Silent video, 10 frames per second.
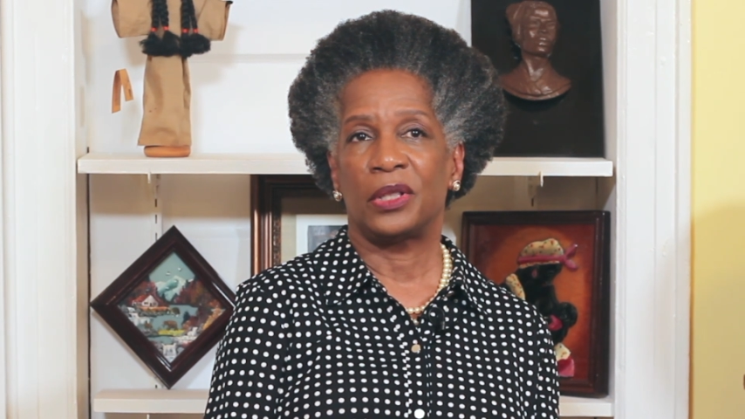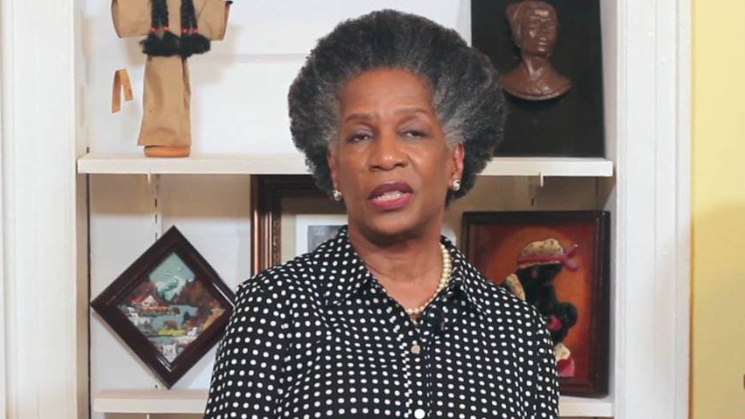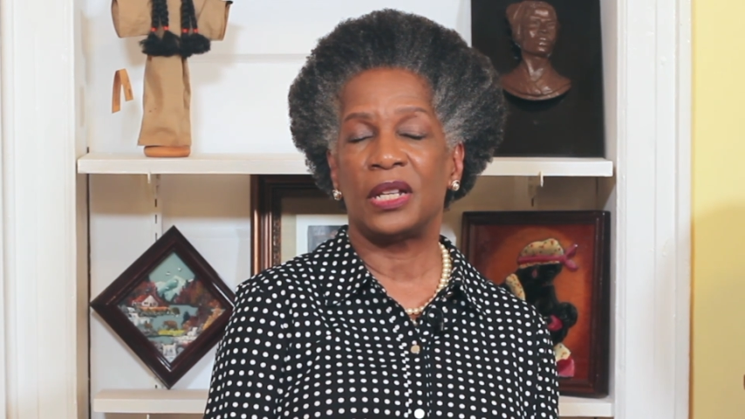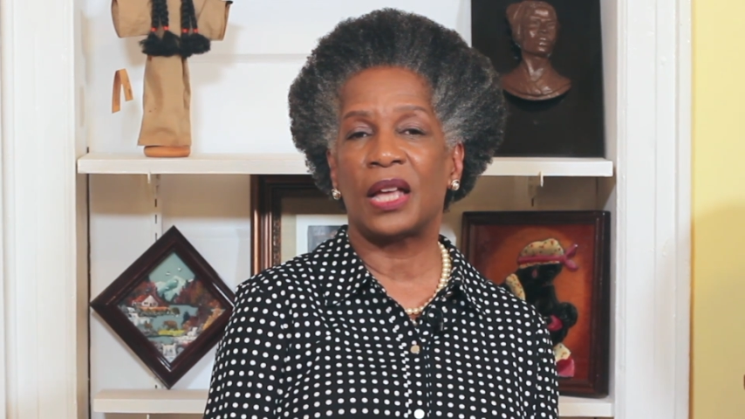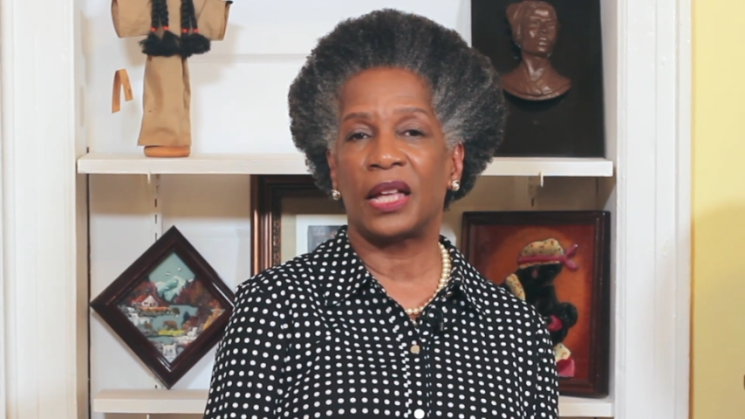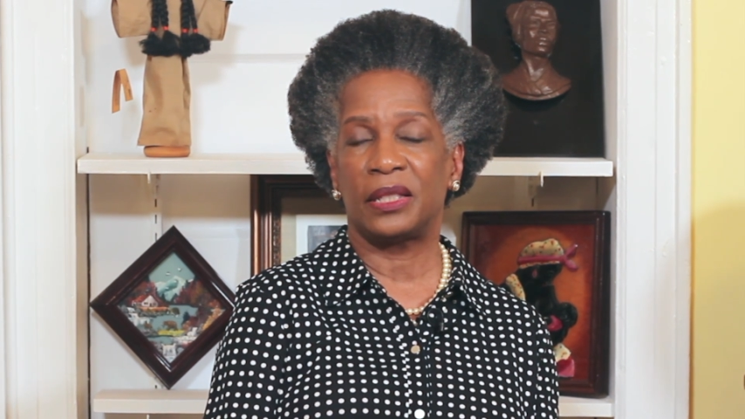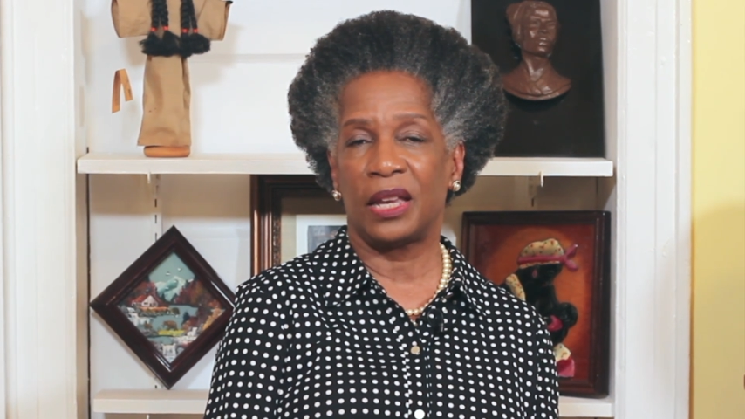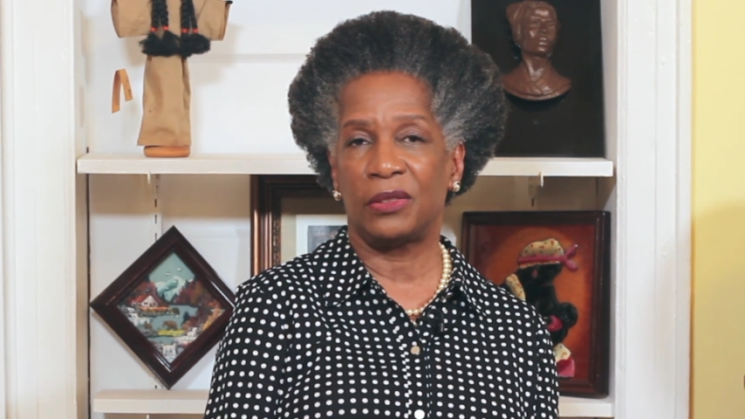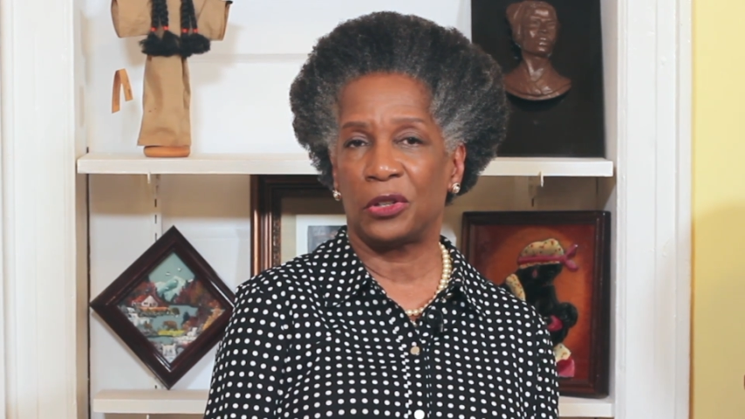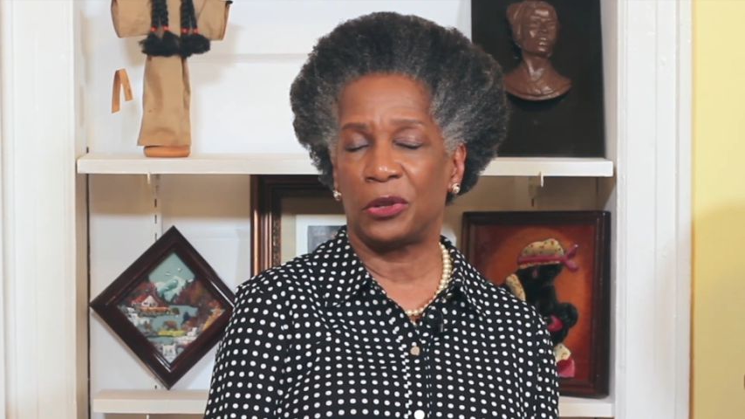did not
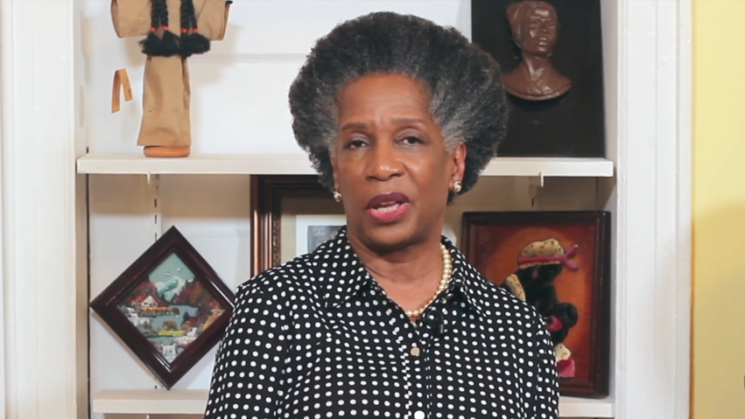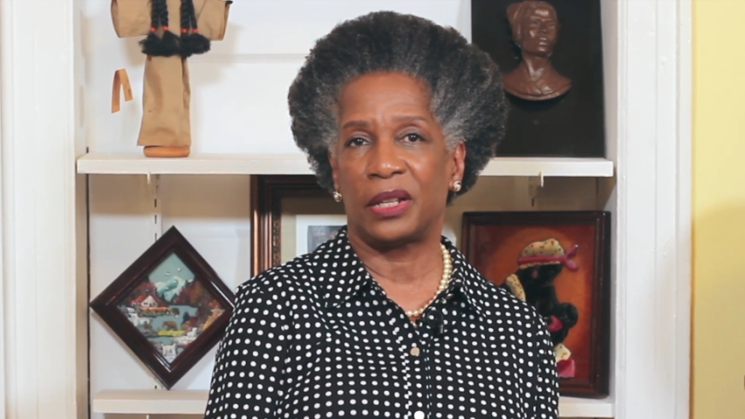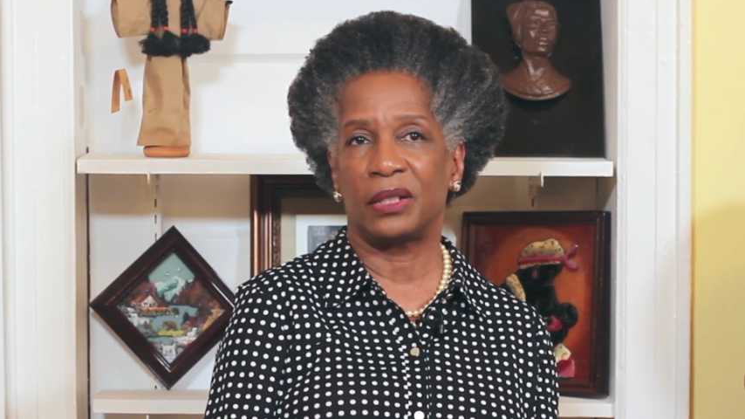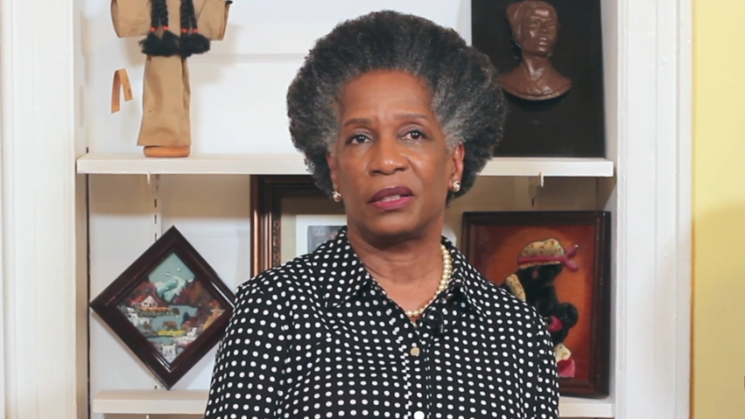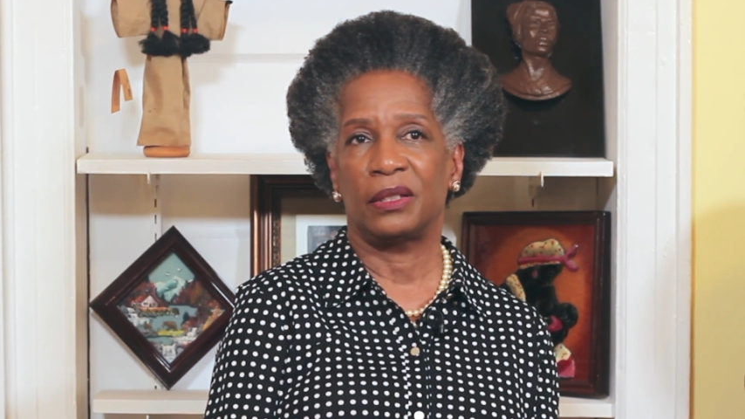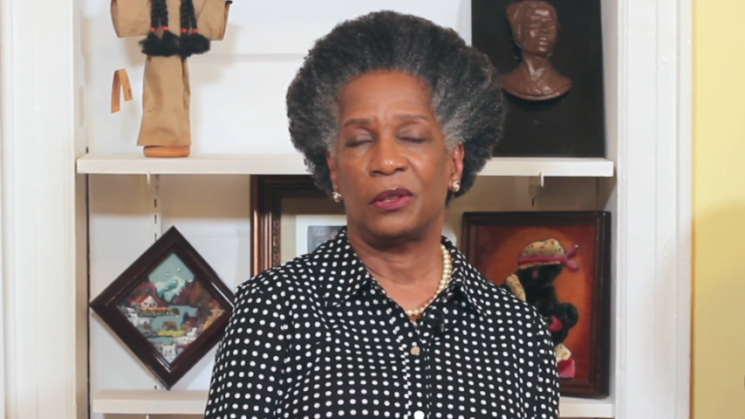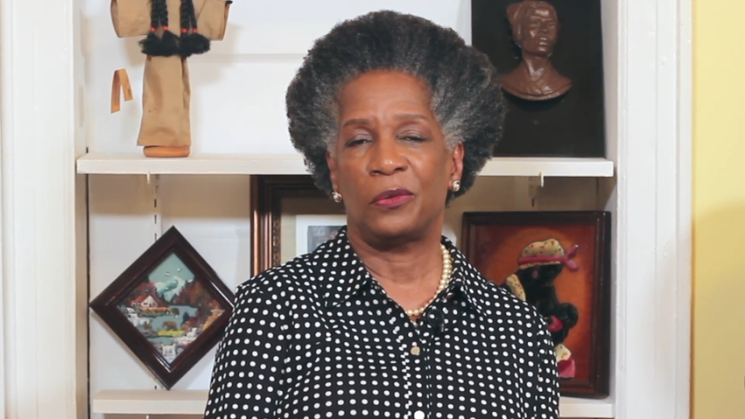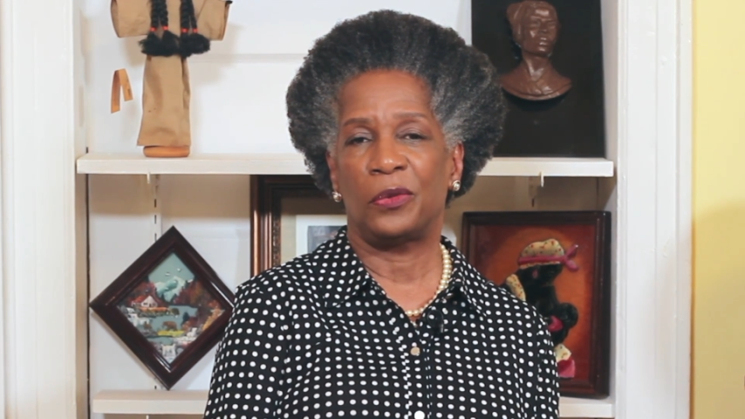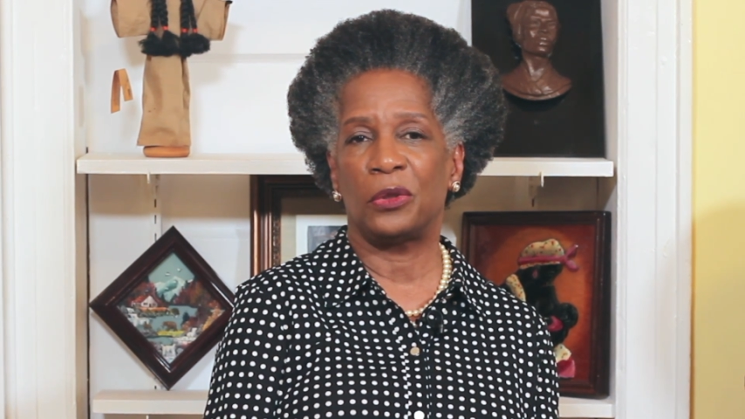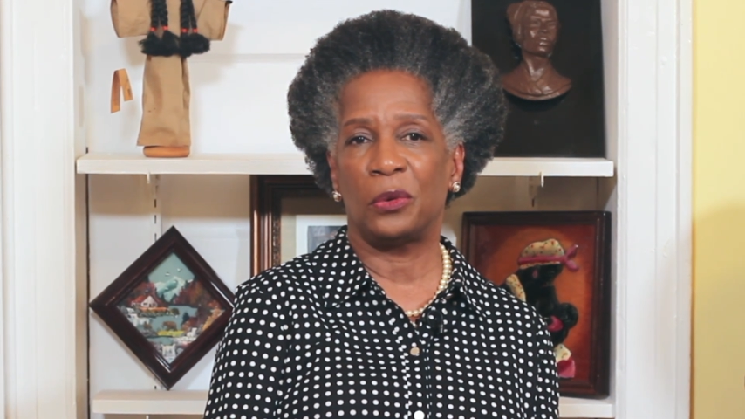take the credit
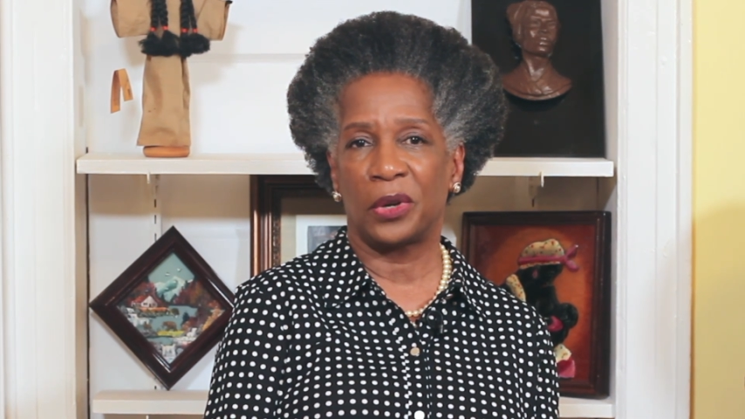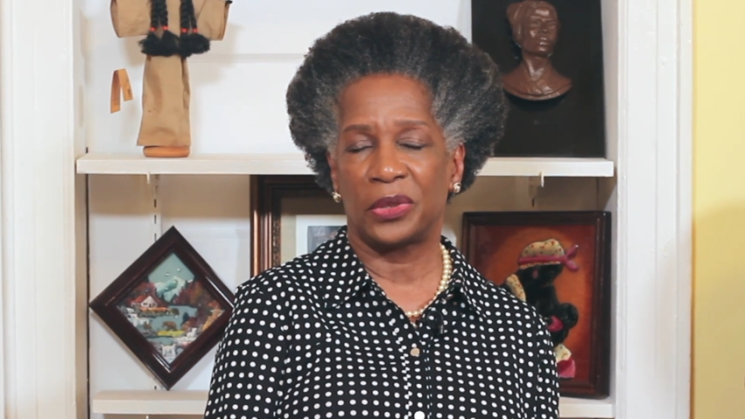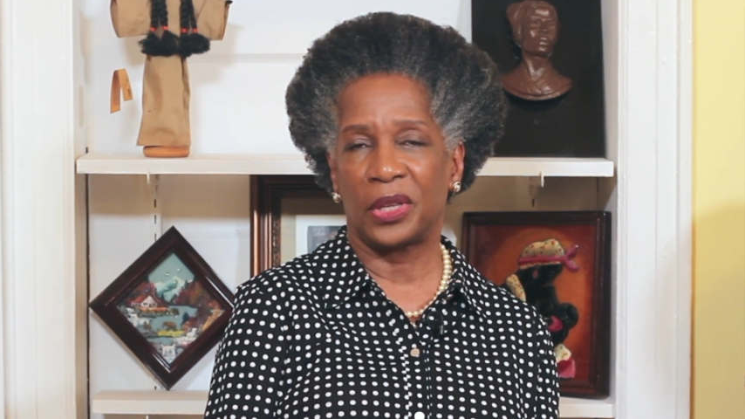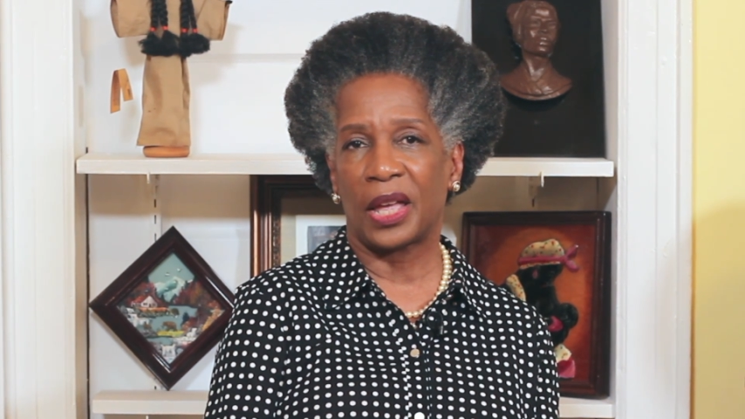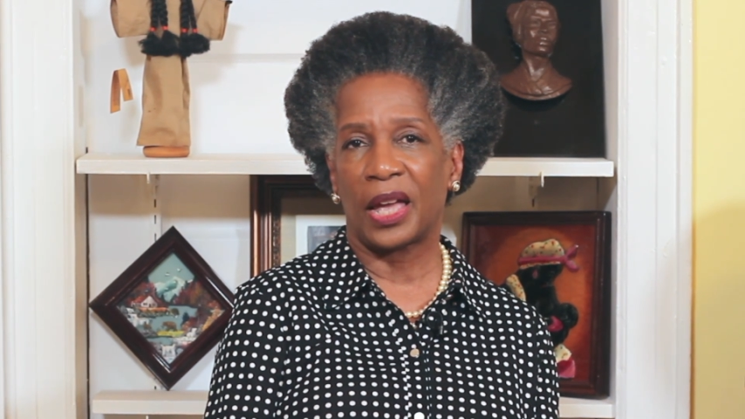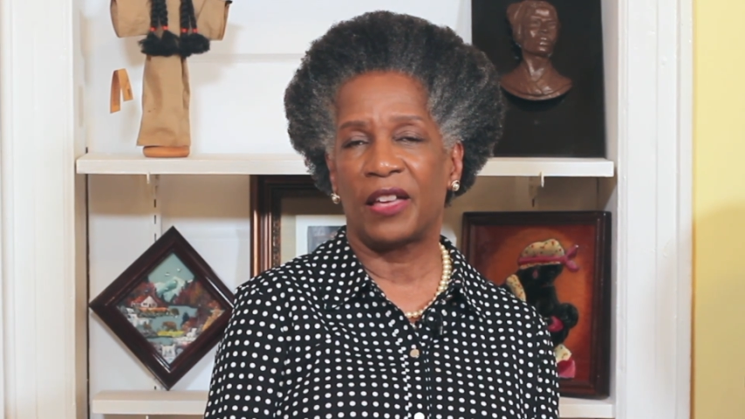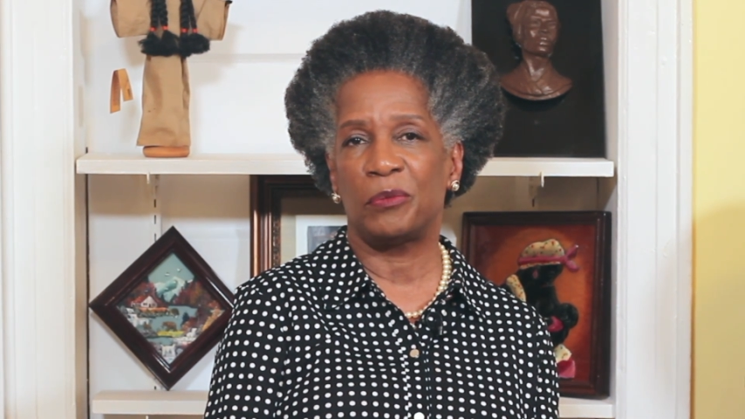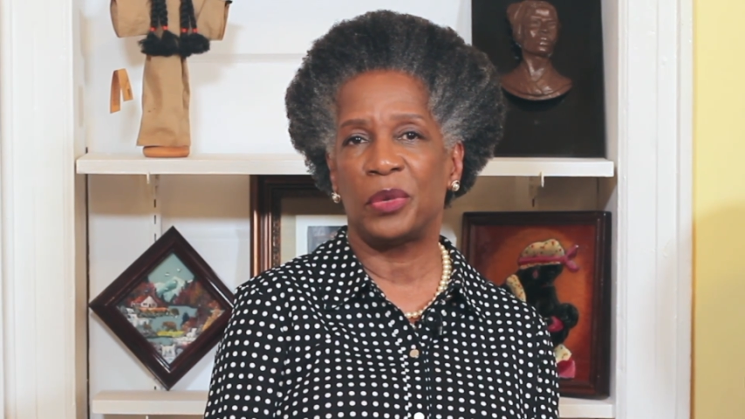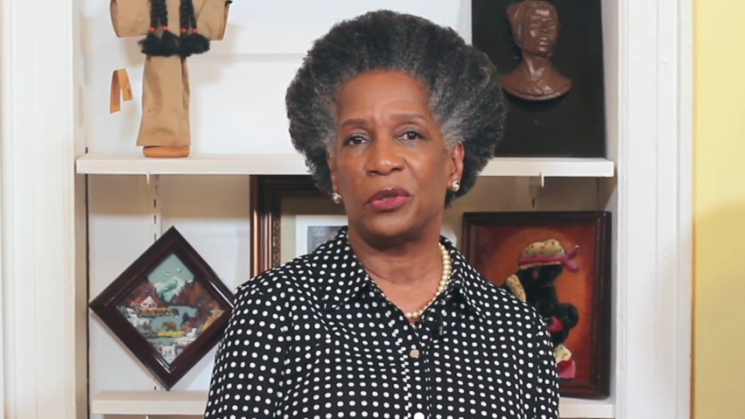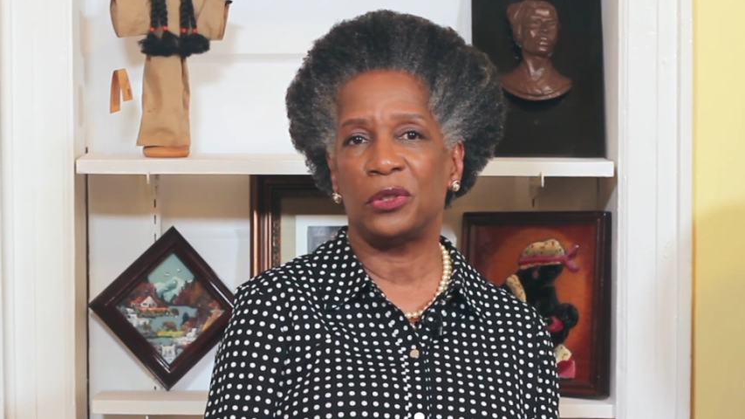for the work that I
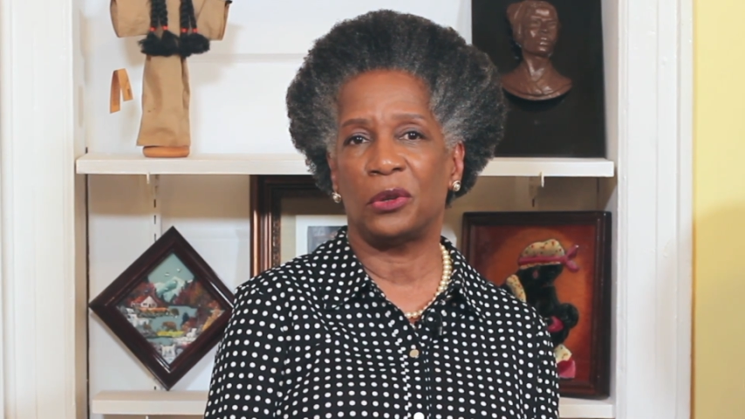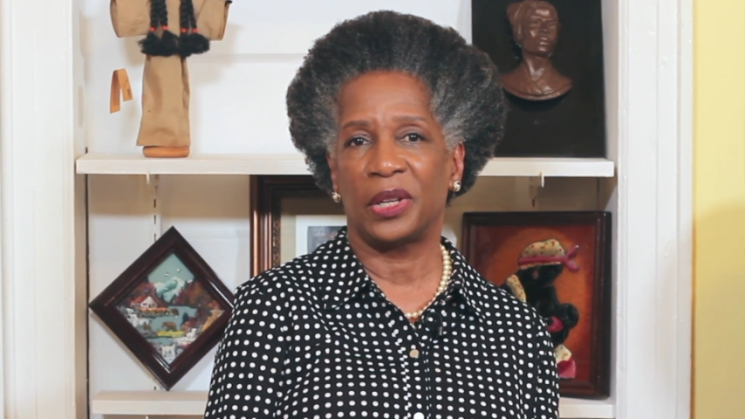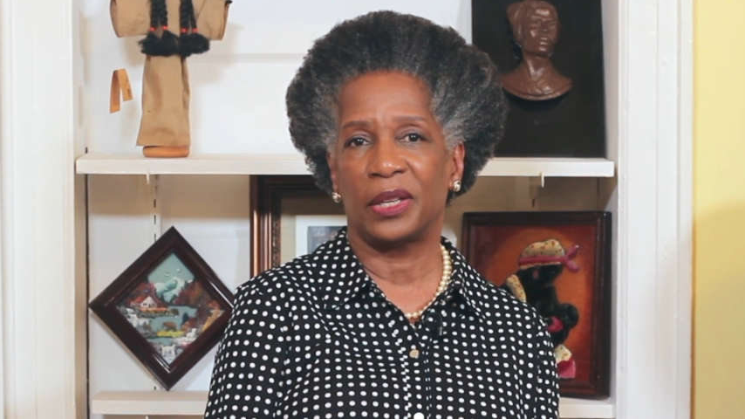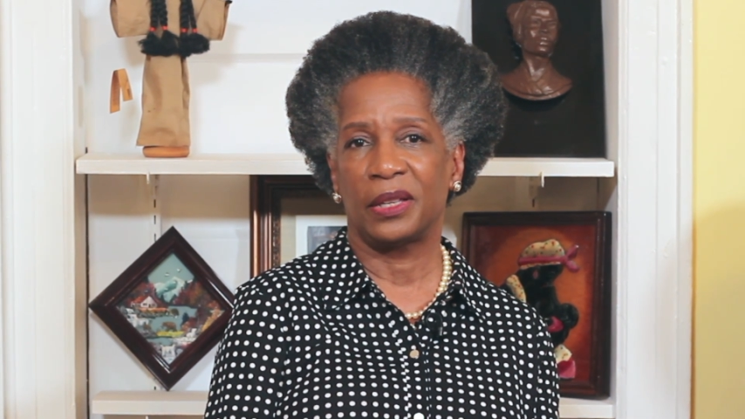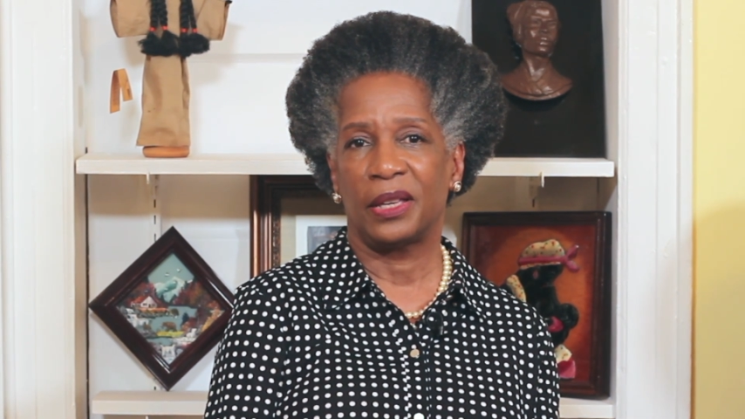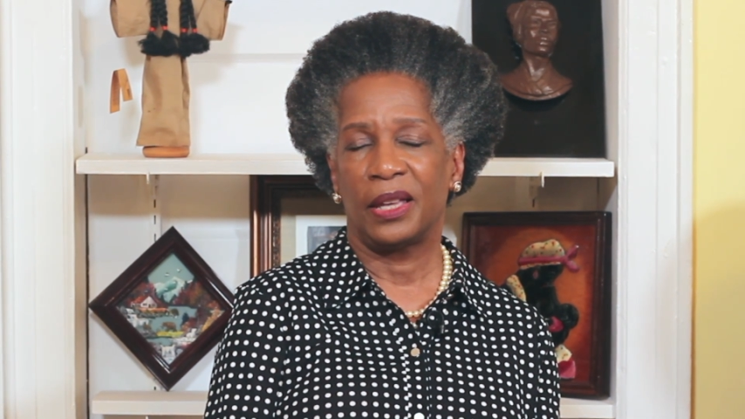have been doing.